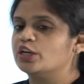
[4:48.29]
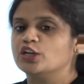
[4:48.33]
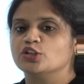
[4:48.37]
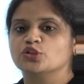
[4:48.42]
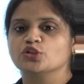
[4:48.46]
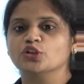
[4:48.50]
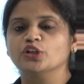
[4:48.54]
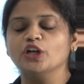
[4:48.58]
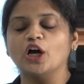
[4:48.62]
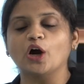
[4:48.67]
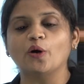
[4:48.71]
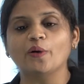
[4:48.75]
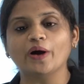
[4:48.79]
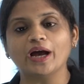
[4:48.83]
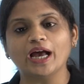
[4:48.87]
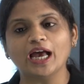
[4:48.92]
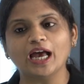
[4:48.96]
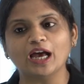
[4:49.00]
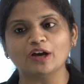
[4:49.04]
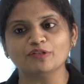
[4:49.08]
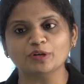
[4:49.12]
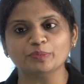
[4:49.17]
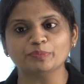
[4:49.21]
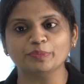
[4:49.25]
So, now I
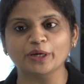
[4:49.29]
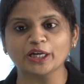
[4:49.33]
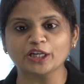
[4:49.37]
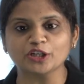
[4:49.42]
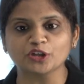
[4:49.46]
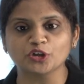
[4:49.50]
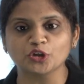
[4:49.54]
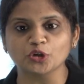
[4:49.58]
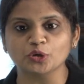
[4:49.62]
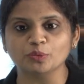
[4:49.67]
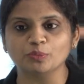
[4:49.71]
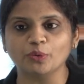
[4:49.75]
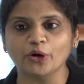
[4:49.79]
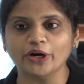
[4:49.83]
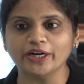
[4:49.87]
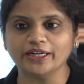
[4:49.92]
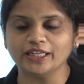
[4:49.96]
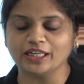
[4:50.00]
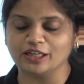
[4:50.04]
have a big cuboid.